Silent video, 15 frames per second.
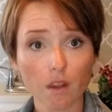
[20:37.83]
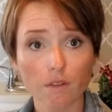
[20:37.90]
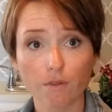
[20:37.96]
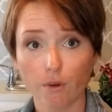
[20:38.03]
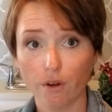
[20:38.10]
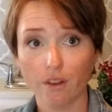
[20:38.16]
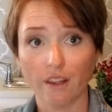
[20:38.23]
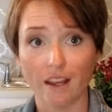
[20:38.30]

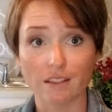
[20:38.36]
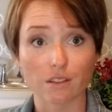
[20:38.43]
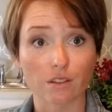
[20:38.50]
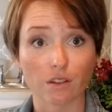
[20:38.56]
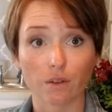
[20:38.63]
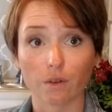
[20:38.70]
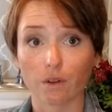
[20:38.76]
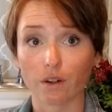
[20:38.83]

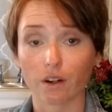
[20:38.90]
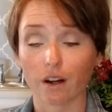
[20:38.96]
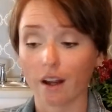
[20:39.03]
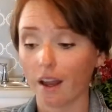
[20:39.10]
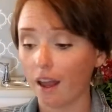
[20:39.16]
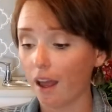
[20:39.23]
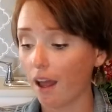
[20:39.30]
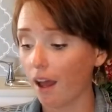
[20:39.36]
fertilizer or
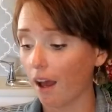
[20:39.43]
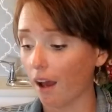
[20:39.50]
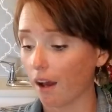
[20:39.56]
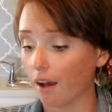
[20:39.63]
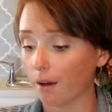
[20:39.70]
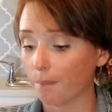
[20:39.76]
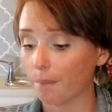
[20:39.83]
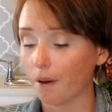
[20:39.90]

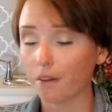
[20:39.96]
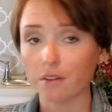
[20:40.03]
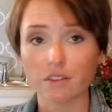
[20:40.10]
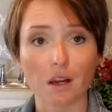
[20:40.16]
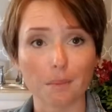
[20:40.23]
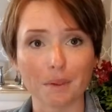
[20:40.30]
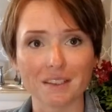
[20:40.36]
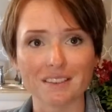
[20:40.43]
other
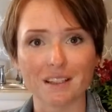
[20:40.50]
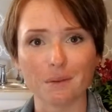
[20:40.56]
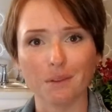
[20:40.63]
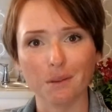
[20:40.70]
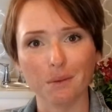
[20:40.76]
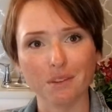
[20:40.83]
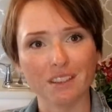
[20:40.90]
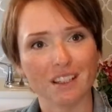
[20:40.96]
topics that we
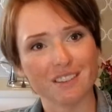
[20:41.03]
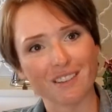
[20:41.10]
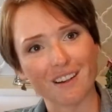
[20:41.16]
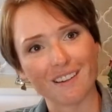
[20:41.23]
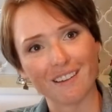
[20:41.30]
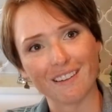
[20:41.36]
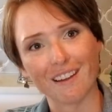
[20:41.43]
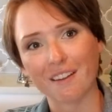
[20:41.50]
will touch
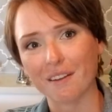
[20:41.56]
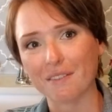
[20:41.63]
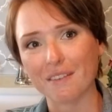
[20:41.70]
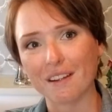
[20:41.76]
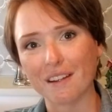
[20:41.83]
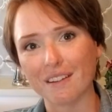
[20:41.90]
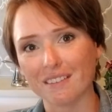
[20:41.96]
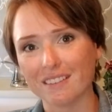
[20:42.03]
on in other
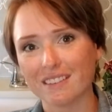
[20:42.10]
videos.